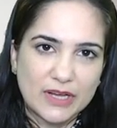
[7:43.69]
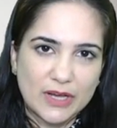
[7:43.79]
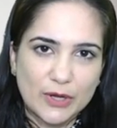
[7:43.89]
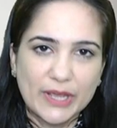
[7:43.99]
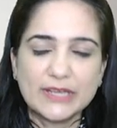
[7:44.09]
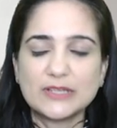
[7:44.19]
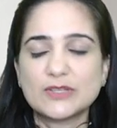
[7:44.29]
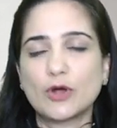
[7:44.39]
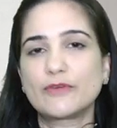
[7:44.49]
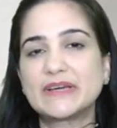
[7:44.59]
Okay, it is
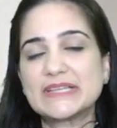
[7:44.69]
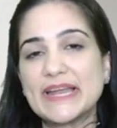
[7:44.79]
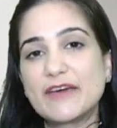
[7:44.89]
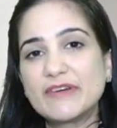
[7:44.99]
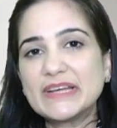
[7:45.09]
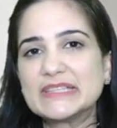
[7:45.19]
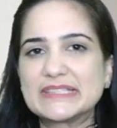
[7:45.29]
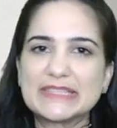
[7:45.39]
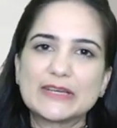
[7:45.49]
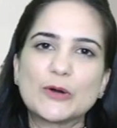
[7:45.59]
always an evidence
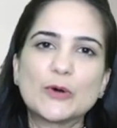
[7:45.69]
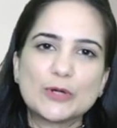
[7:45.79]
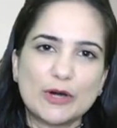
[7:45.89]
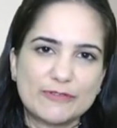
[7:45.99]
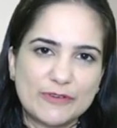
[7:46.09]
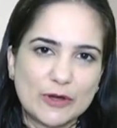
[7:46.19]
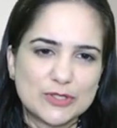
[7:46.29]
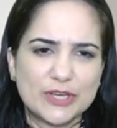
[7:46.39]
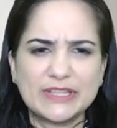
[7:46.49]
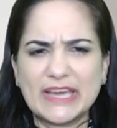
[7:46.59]
in the court of law. So
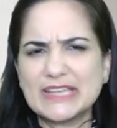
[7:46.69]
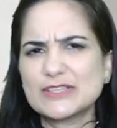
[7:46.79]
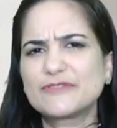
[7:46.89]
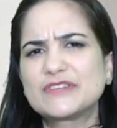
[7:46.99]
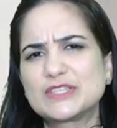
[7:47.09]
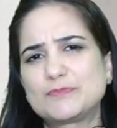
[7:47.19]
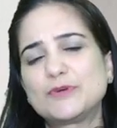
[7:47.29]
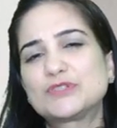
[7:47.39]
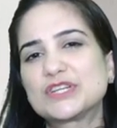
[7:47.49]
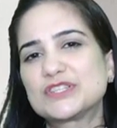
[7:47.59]
in case of
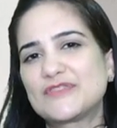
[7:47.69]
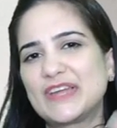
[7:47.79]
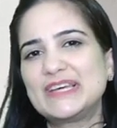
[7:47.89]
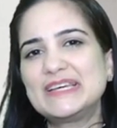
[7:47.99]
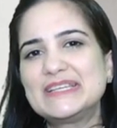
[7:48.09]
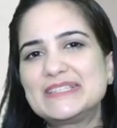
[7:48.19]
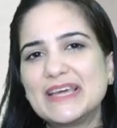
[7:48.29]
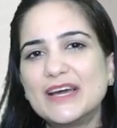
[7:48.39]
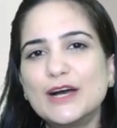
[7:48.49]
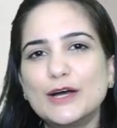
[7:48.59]
disputes, it is very
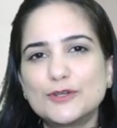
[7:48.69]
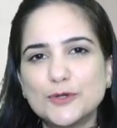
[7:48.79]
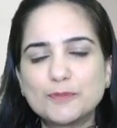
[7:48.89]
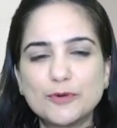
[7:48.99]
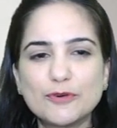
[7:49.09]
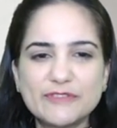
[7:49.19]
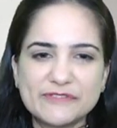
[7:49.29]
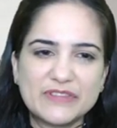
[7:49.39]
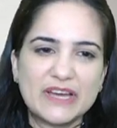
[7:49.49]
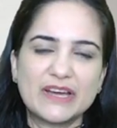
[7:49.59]
easy to prove if
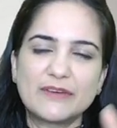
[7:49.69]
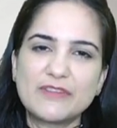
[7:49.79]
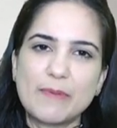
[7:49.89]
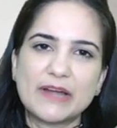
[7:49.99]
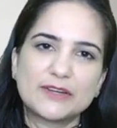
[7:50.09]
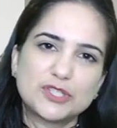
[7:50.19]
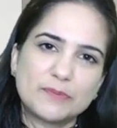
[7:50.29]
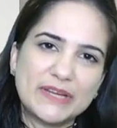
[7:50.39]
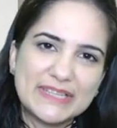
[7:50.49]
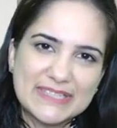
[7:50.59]
the if the partnership
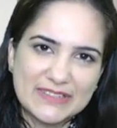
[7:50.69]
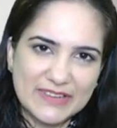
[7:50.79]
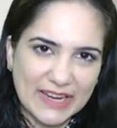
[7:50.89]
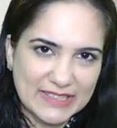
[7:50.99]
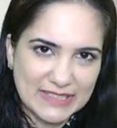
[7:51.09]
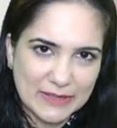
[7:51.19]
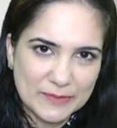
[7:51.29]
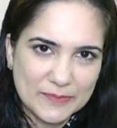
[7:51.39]
deed is in writing.